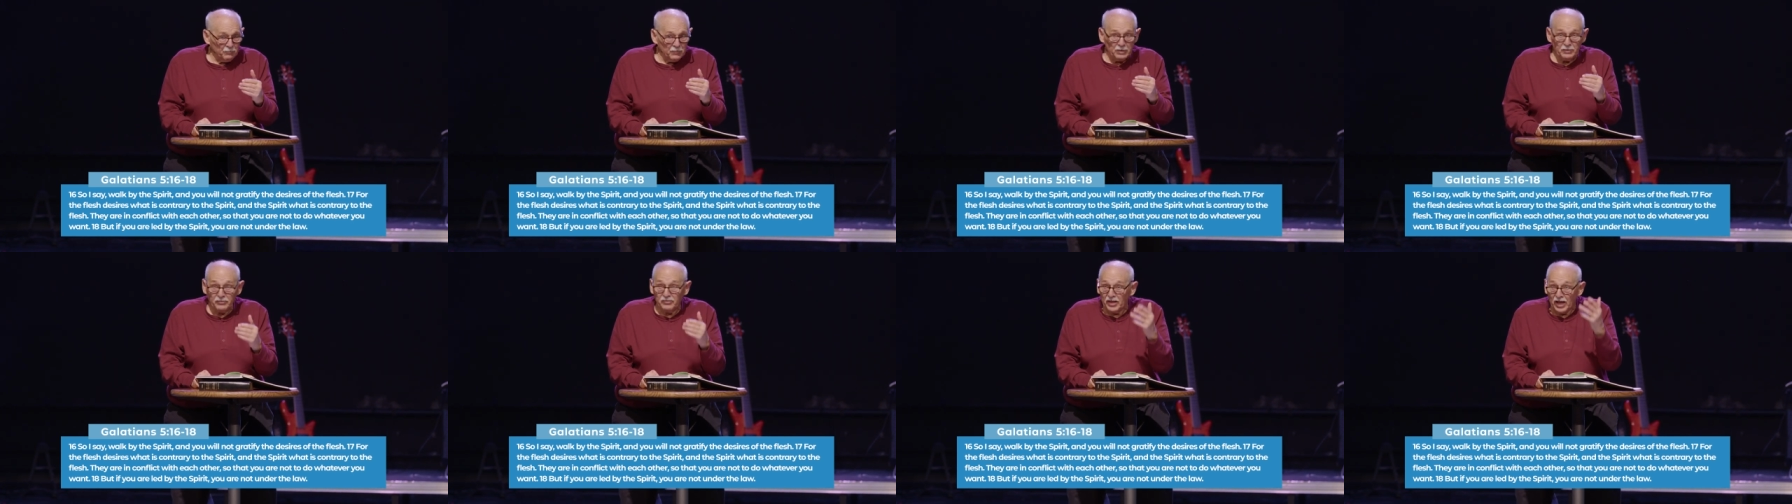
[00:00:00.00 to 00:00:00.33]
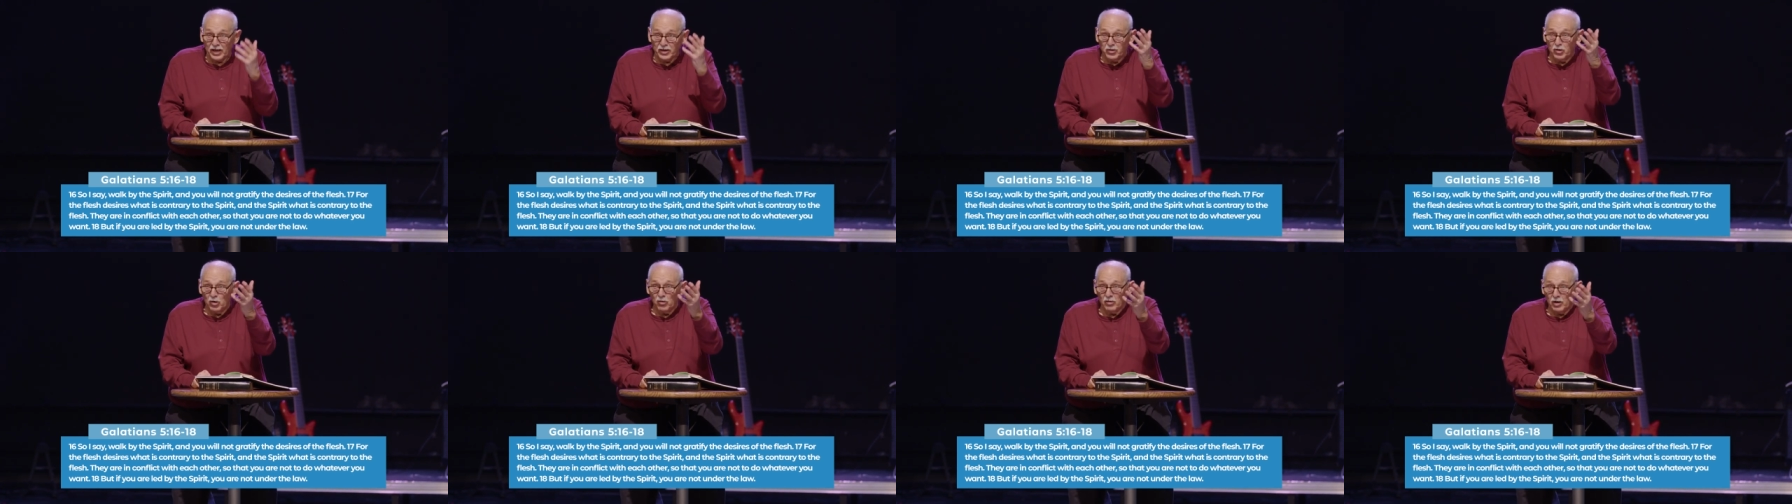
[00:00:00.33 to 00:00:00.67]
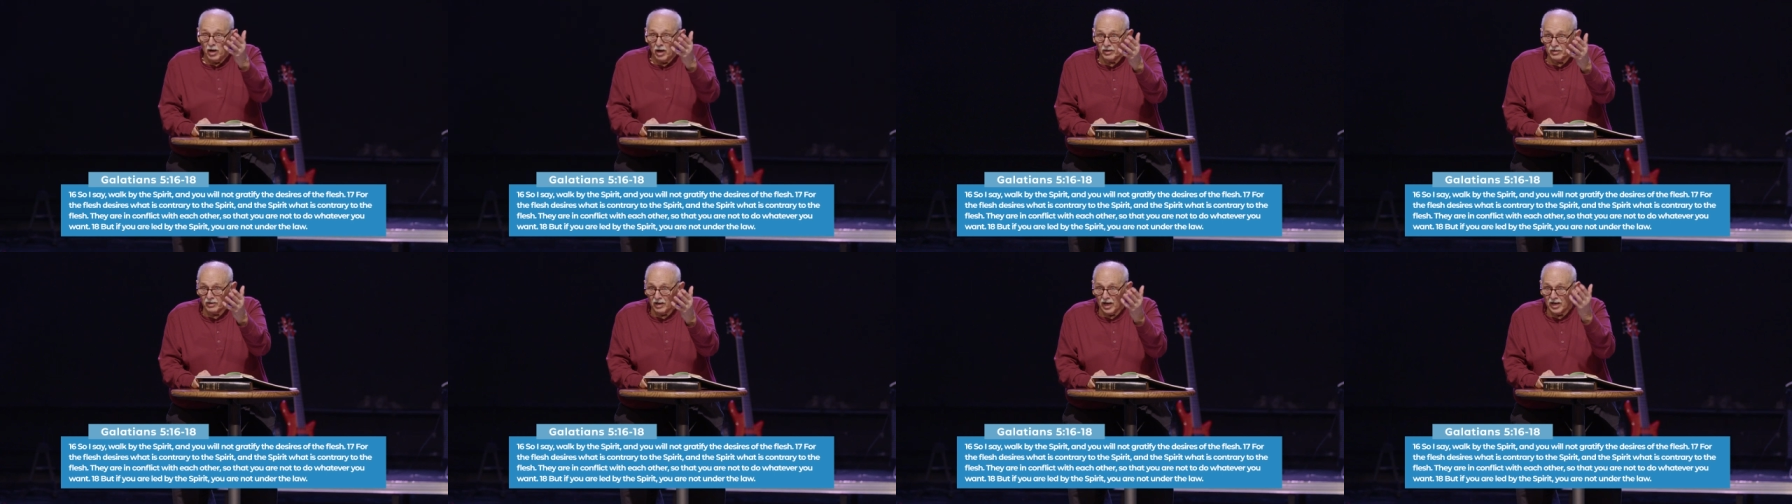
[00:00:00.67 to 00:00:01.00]
Thank you,
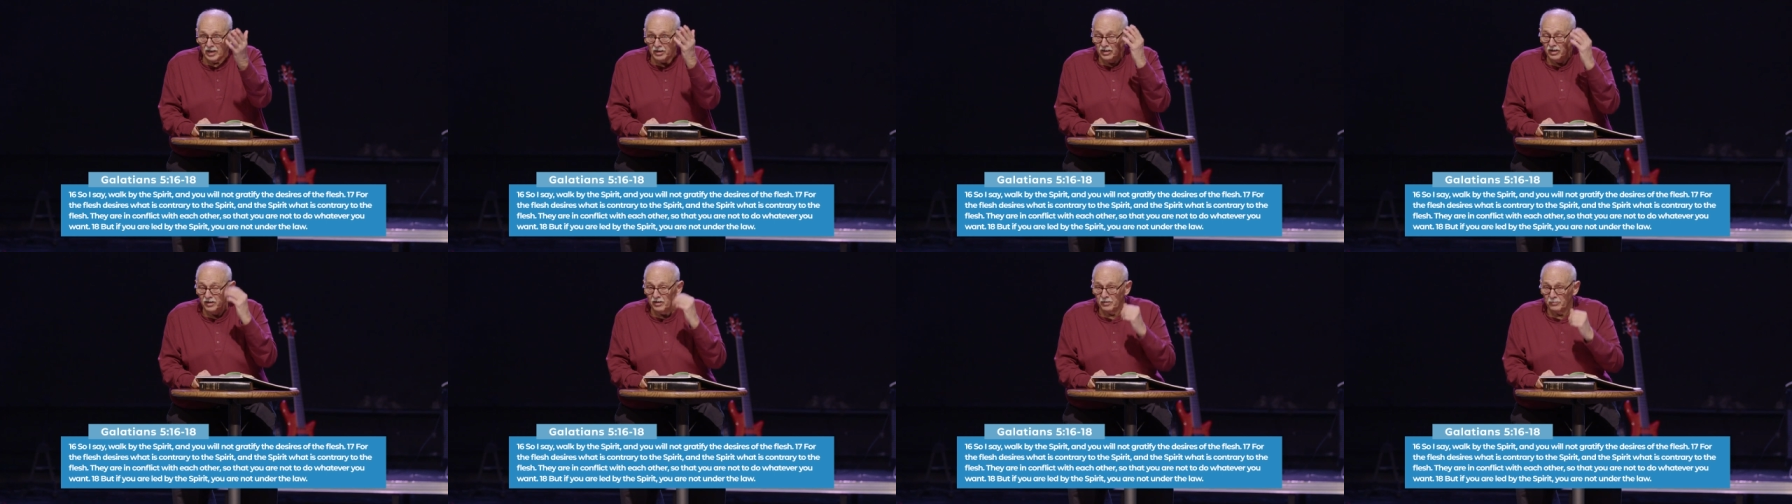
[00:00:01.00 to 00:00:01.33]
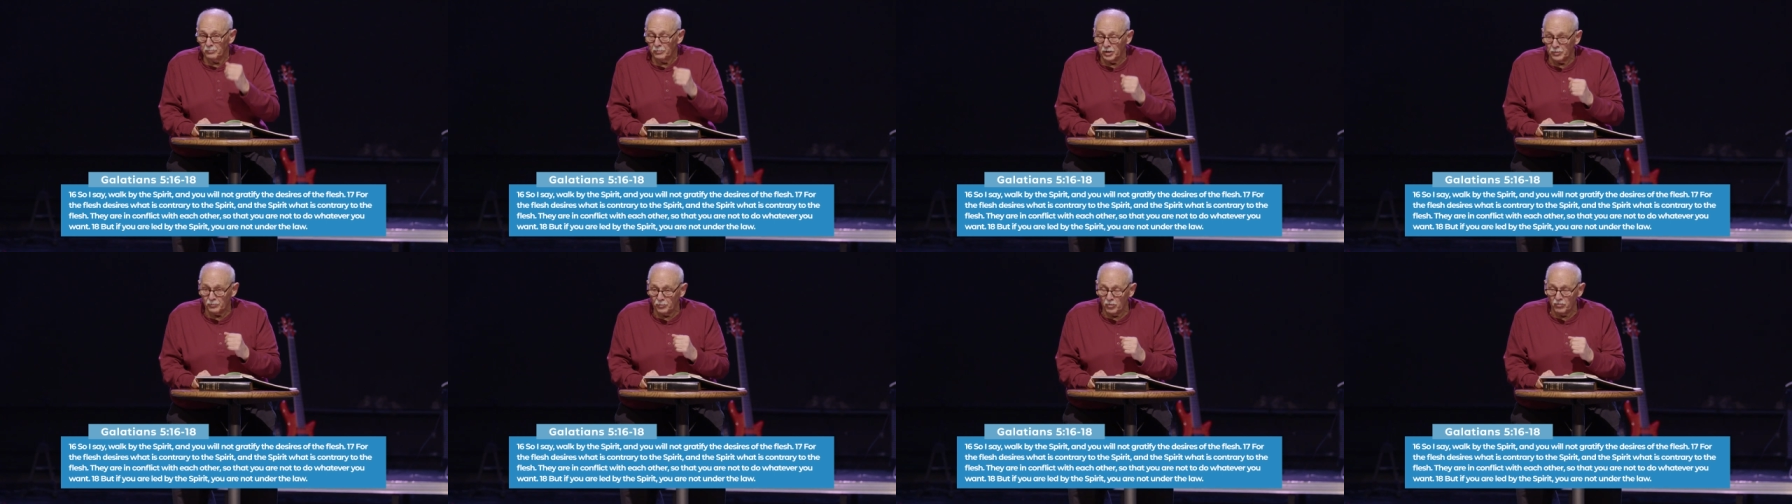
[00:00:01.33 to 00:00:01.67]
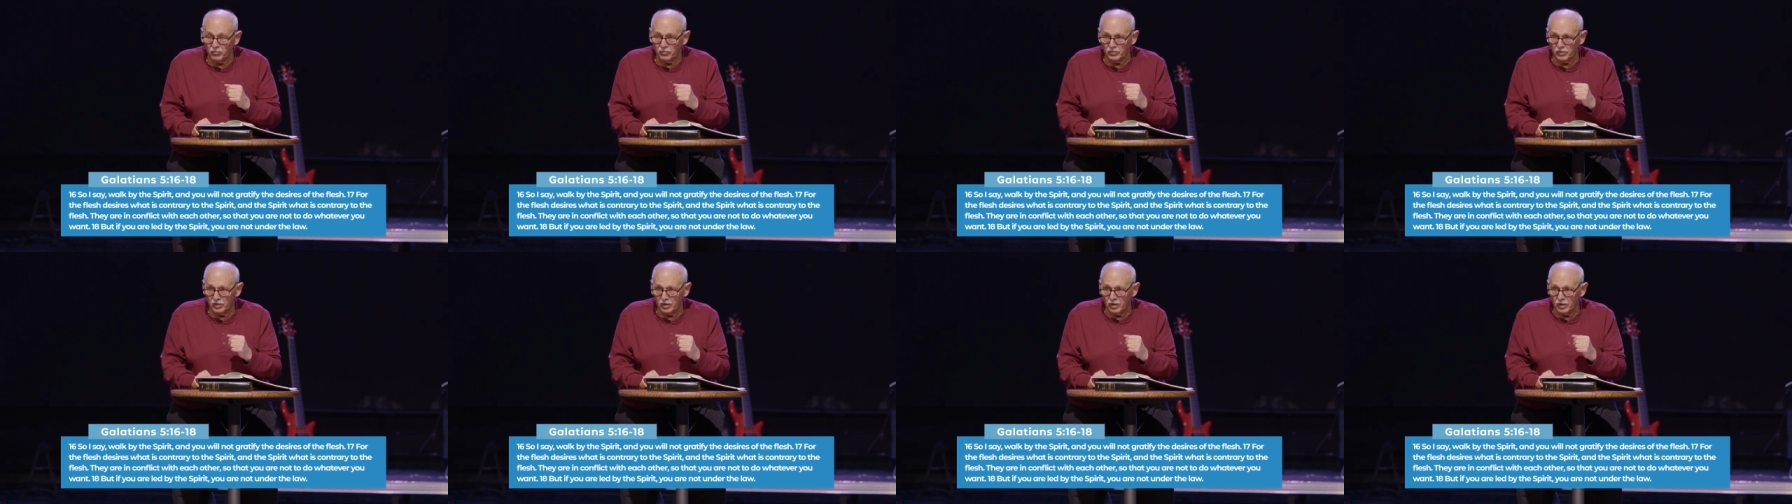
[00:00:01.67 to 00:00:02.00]
online people.